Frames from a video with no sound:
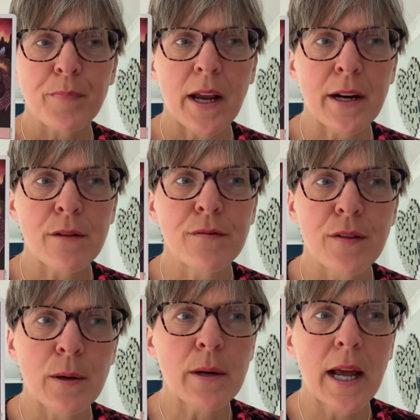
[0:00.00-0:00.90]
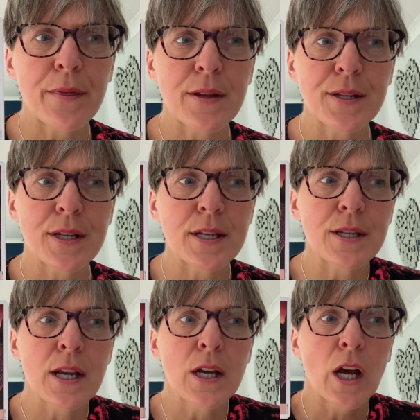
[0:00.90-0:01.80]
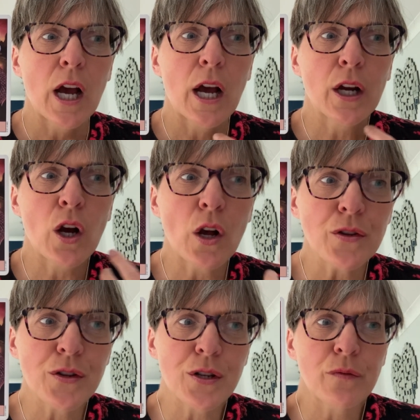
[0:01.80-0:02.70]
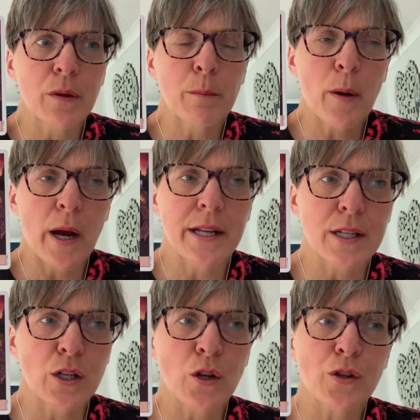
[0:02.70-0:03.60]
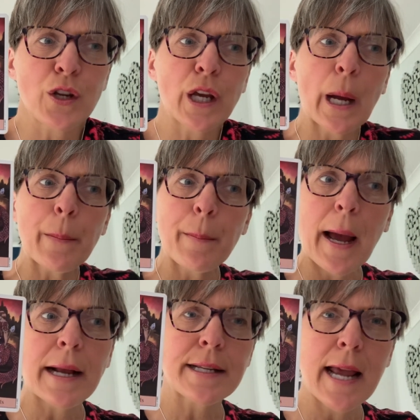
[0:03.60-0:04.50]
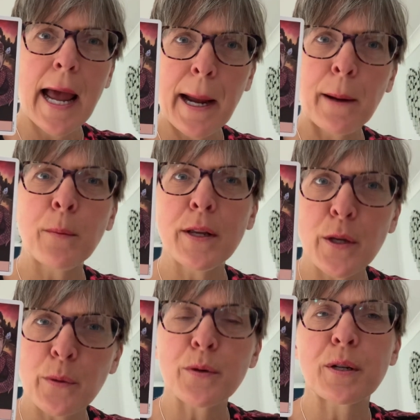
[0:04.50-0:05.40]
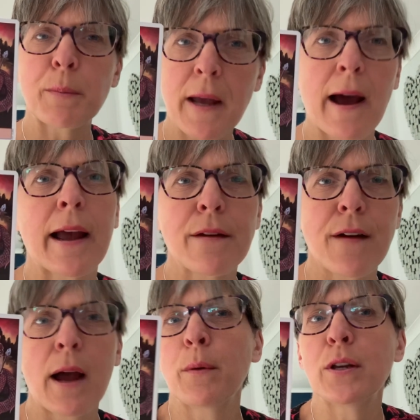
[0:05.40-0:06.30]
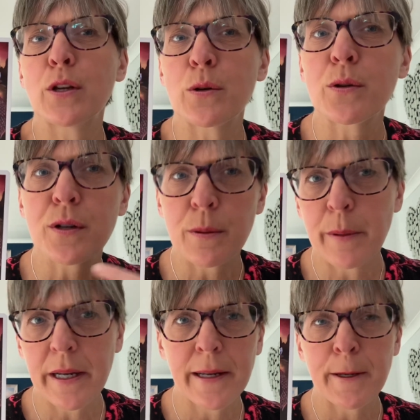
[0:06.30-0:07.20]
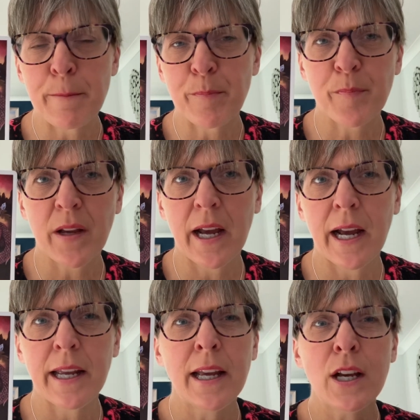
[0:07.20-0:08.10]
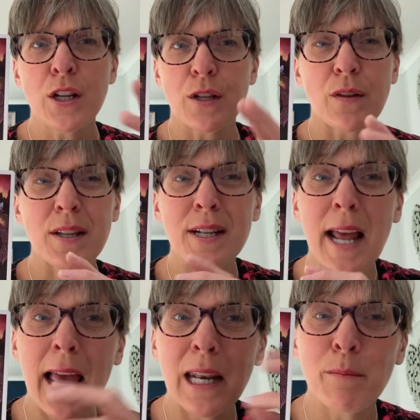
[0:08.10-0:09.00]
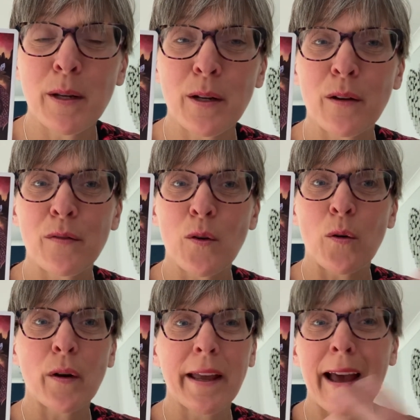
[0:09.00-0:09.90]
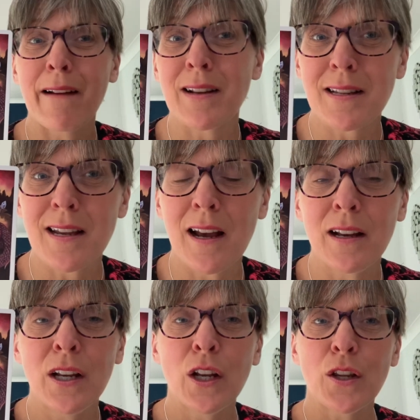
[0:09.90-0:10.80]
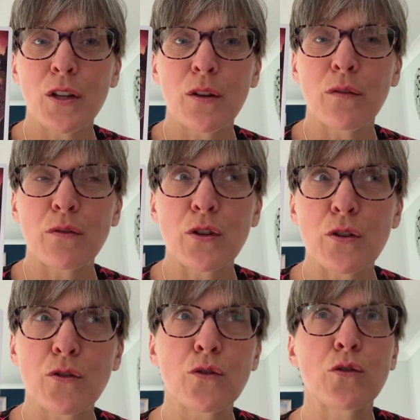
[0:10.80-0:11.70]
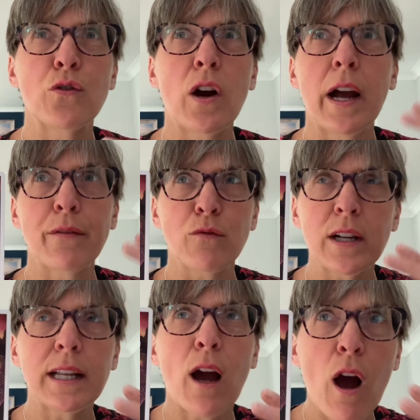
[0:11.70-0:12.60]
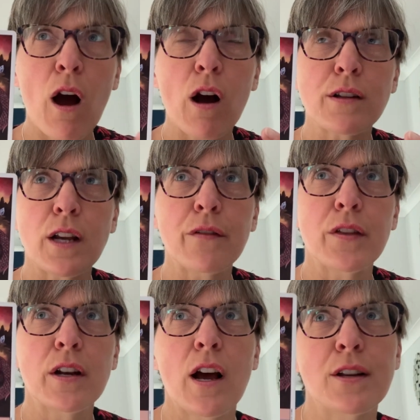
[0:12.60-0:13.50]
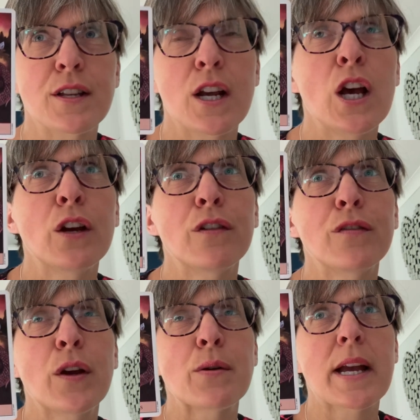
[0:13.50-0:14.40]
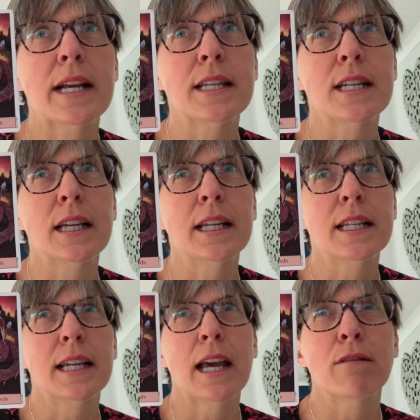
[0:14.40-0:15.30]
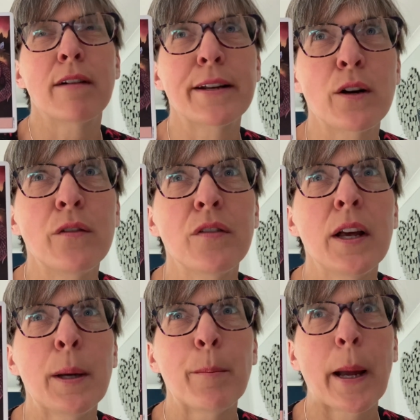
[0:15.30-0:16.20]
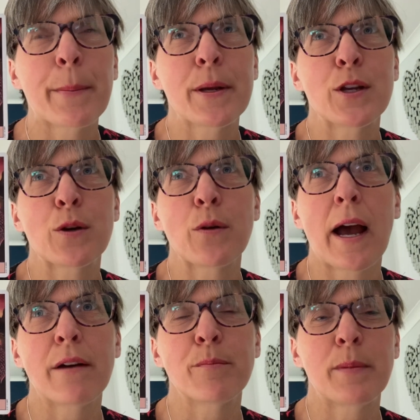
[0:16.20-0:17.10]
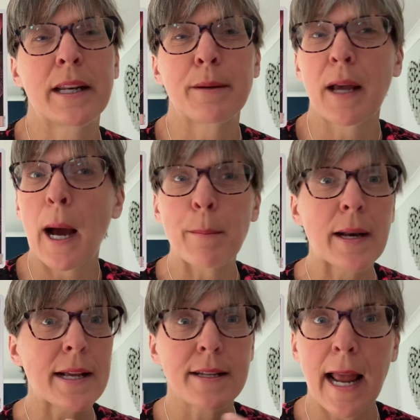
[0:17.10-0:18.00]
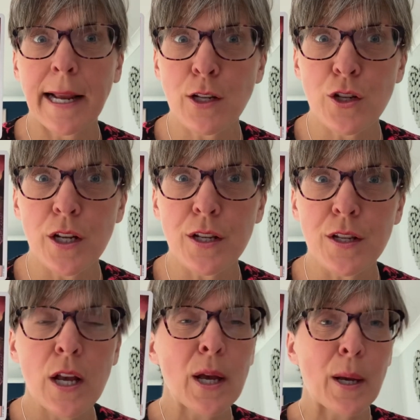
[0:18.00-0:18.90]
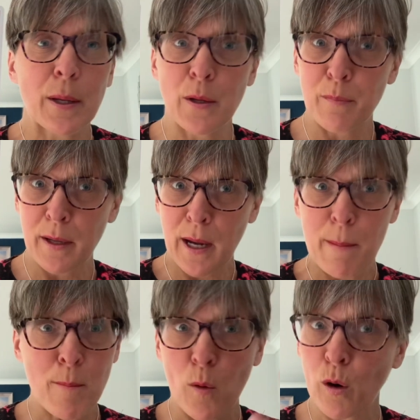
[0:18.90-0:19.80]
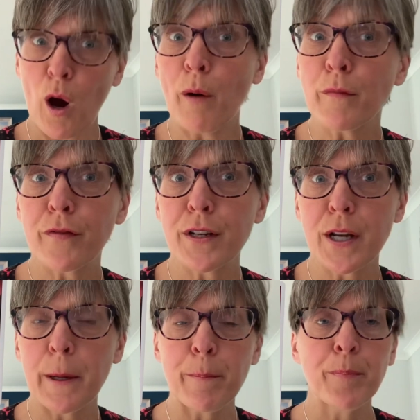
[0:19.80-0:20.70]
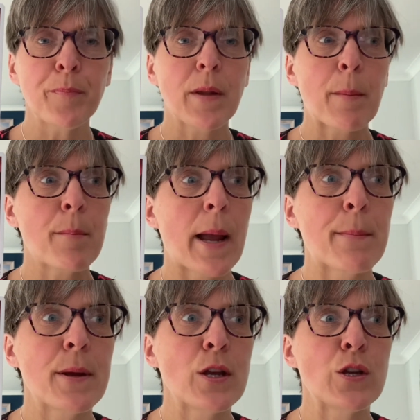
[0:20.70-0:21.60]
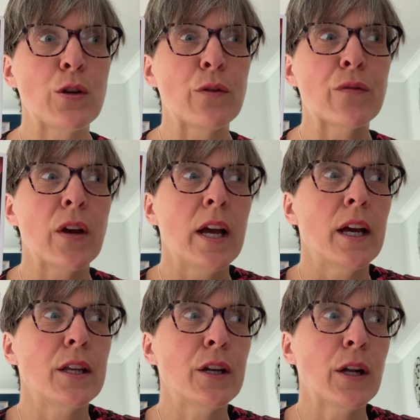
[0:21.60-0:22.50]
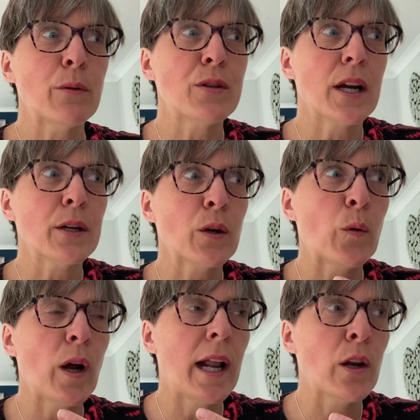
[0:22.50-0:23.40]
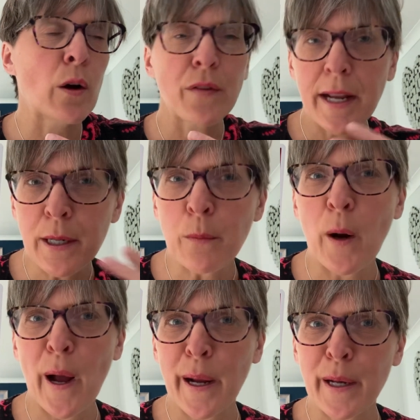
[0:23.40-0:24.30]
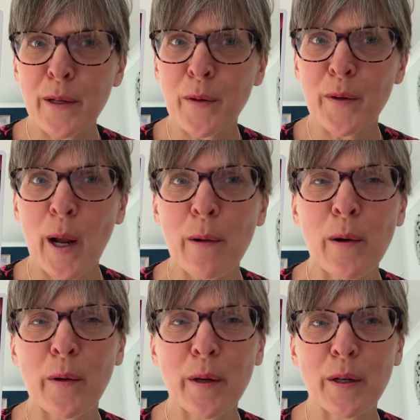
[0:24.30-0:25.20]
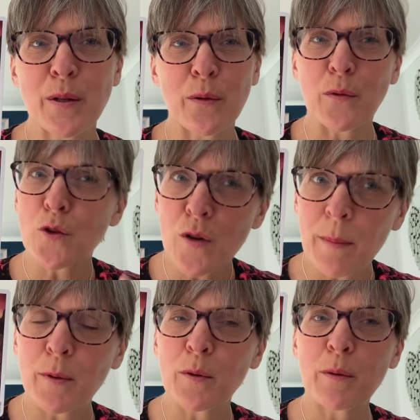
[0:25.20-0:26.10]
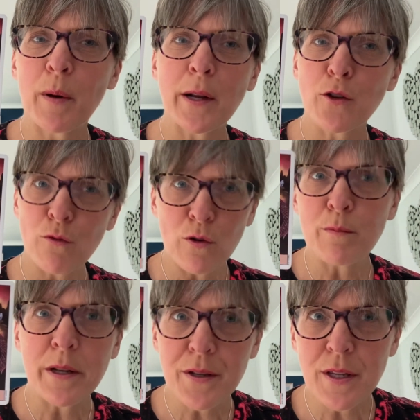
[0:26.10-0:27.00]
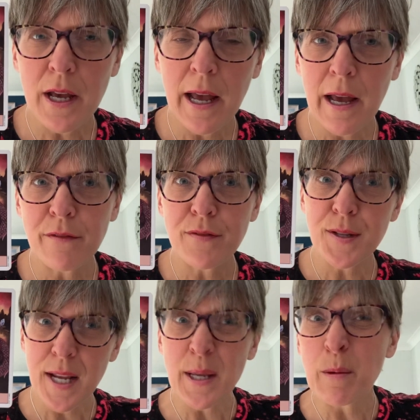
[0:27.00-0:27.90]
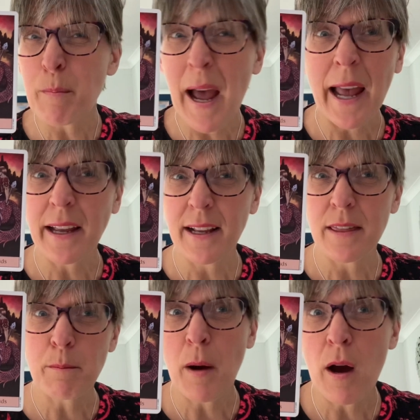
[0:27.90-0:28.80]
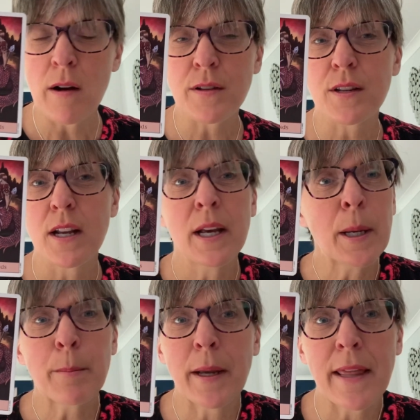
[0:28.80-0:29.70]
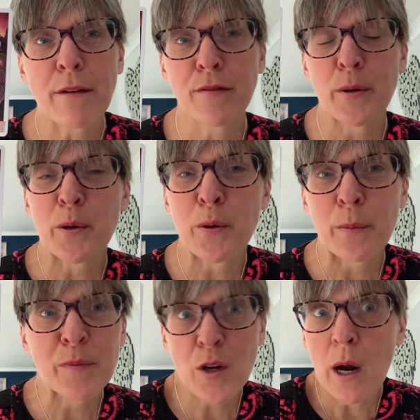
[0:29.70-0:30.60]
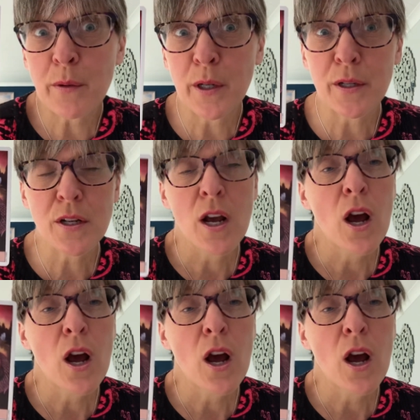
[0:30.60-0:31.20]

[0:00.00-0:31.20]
and I feel like this is a constant reminder not to go back to how we used to behave, how we used to be. Okay, so there's an element of your character that you've strived really hard over the last few years to, to get rid of. Maybe you have become less anxious, you've become more confident, maybe you've you know, done a quite a lot of inner work and you're no longer sort of troubled by traumas that have set you back in the past, be that for your childhood